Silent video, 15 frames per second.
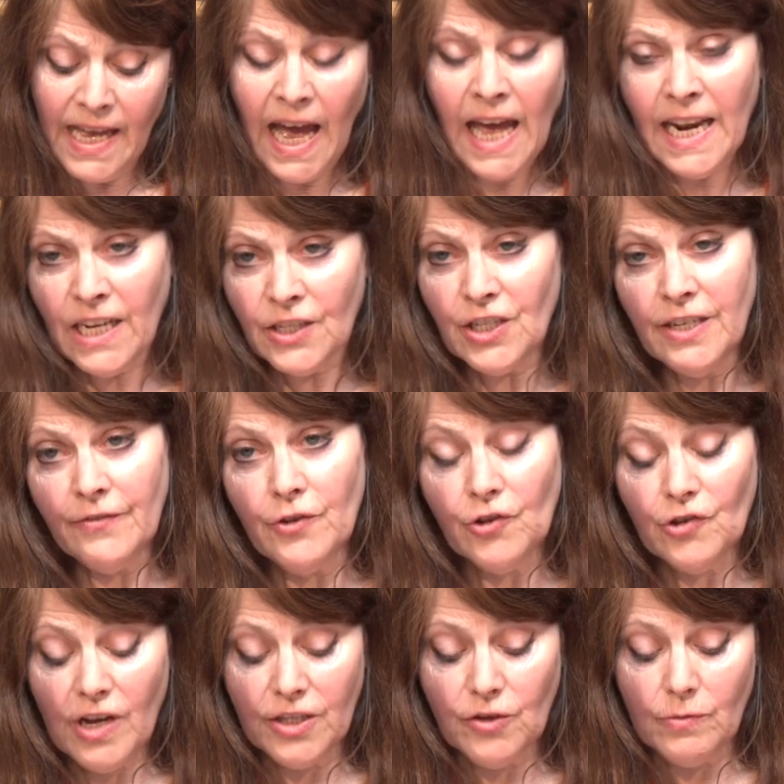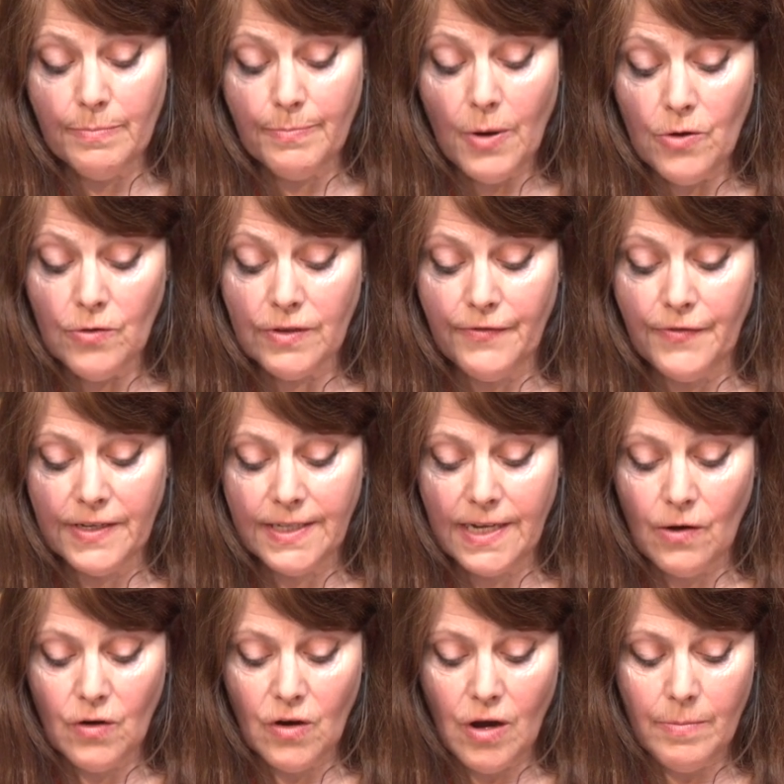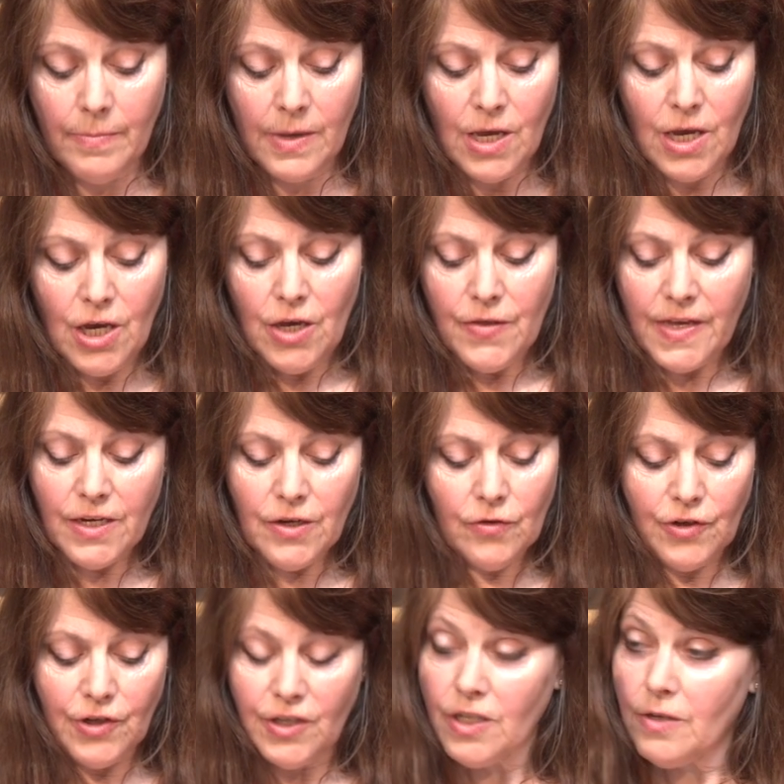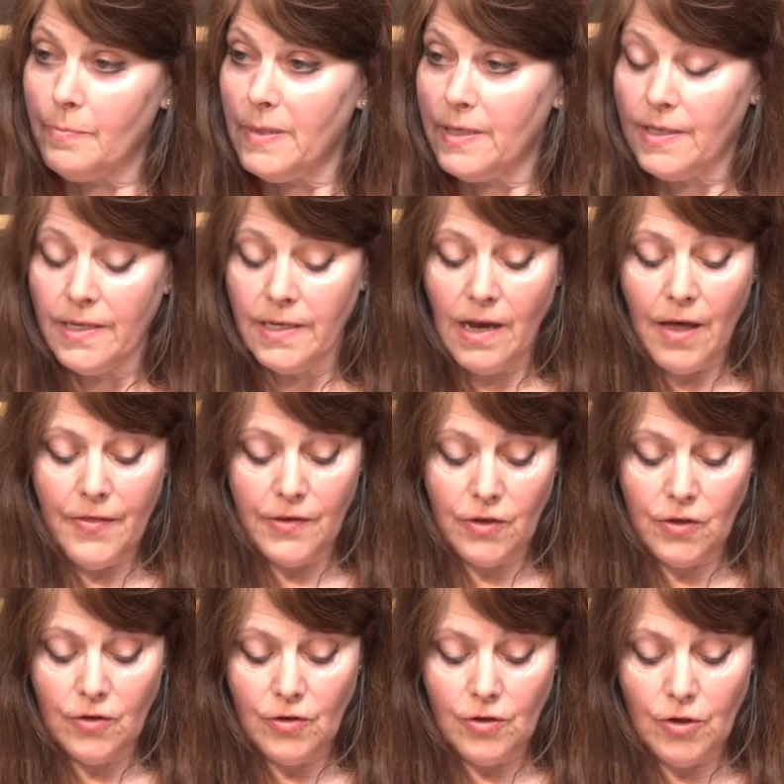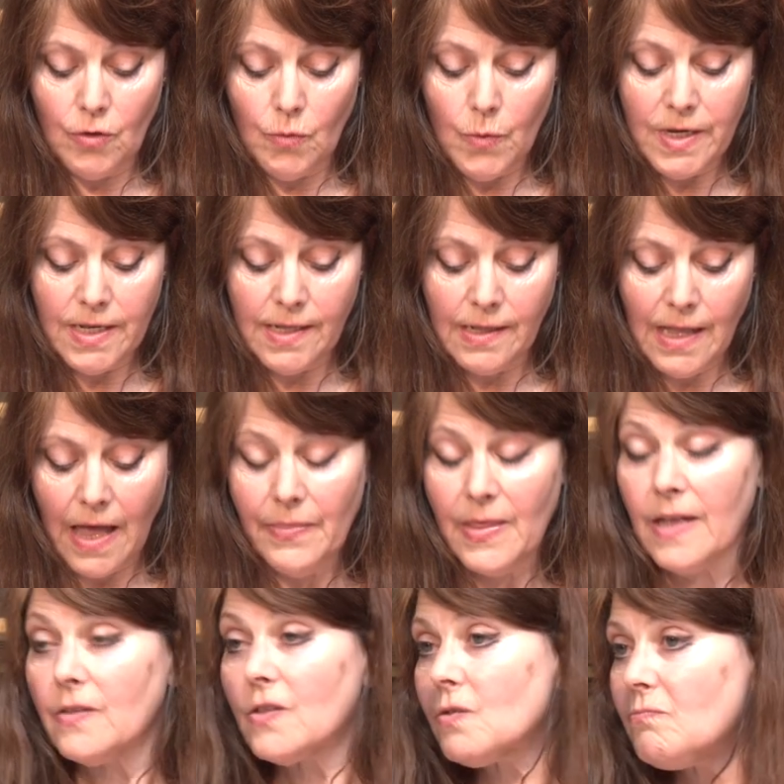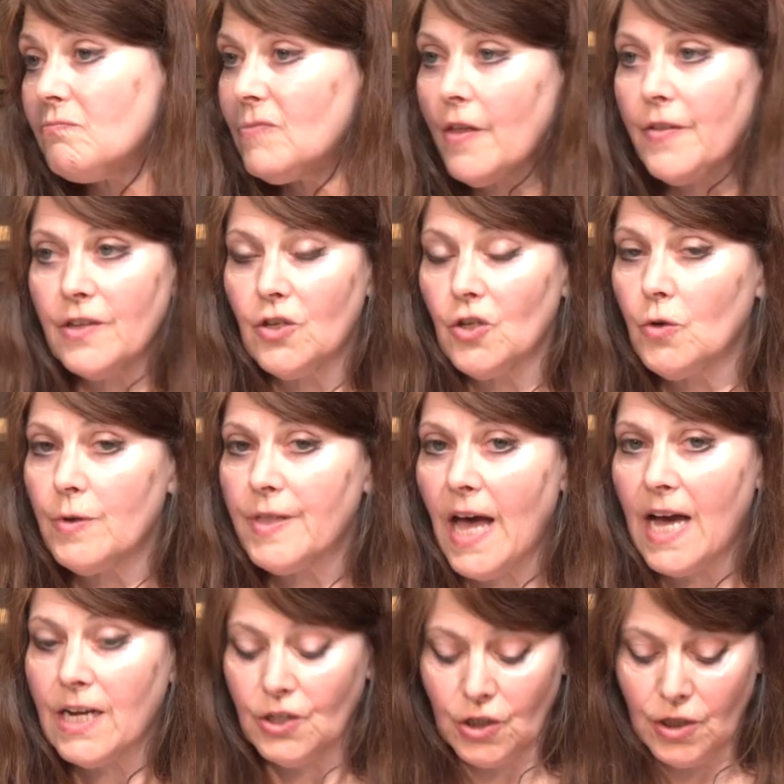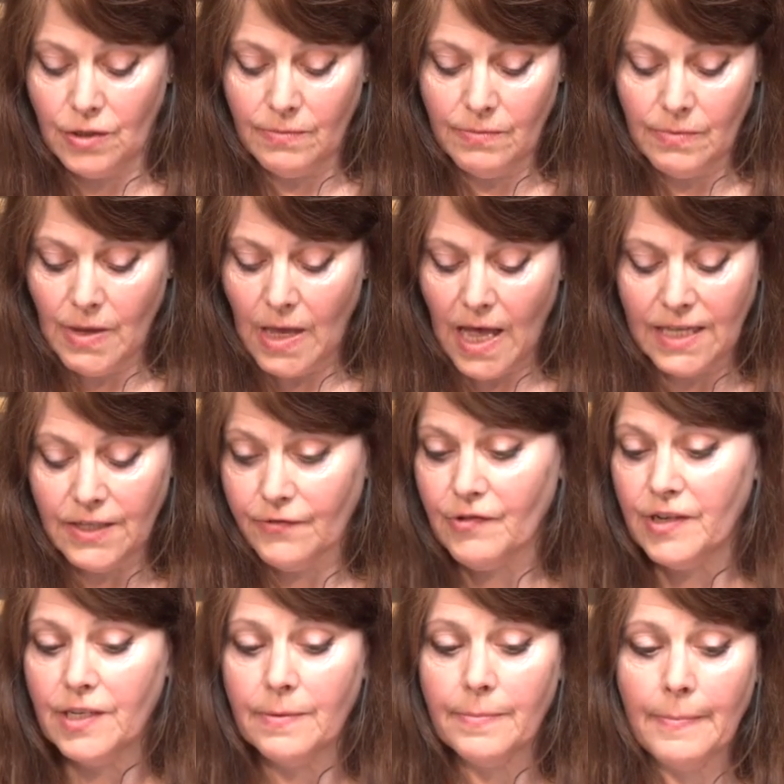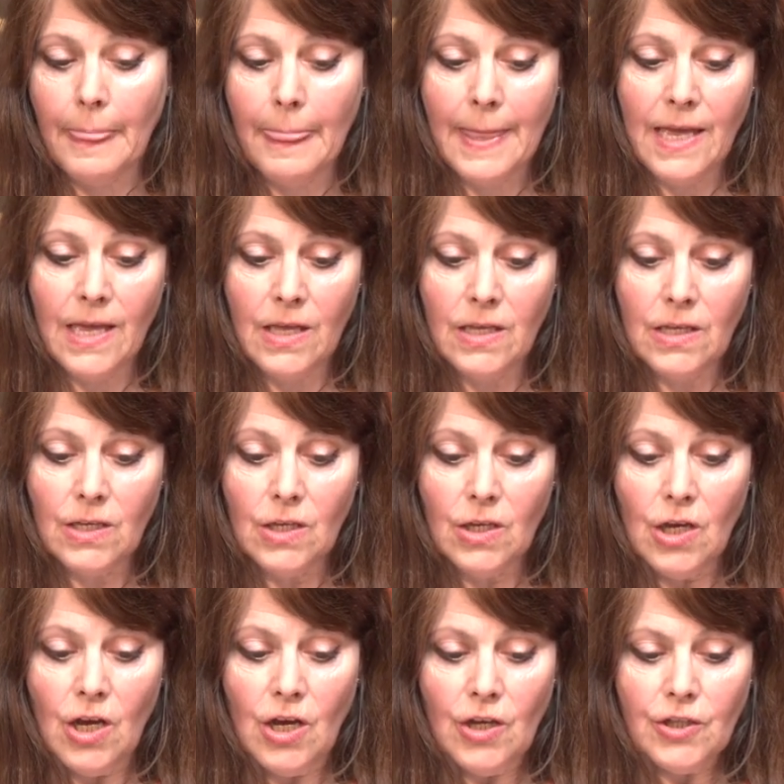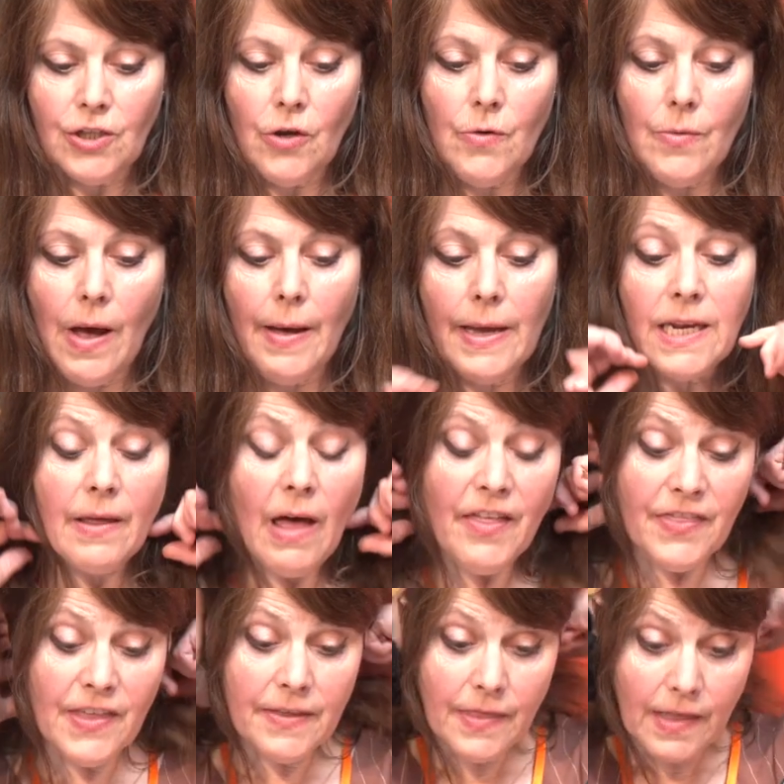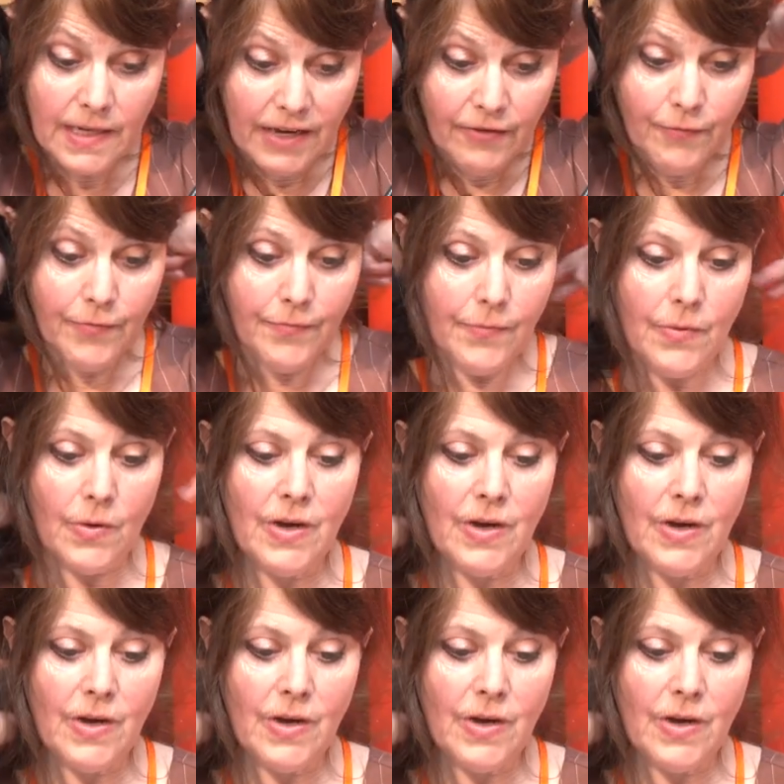And actually, if you try to impose a fixed outcome, then you're just submitting others to your will, and that's nothing to do with action as freedom. So and I think that if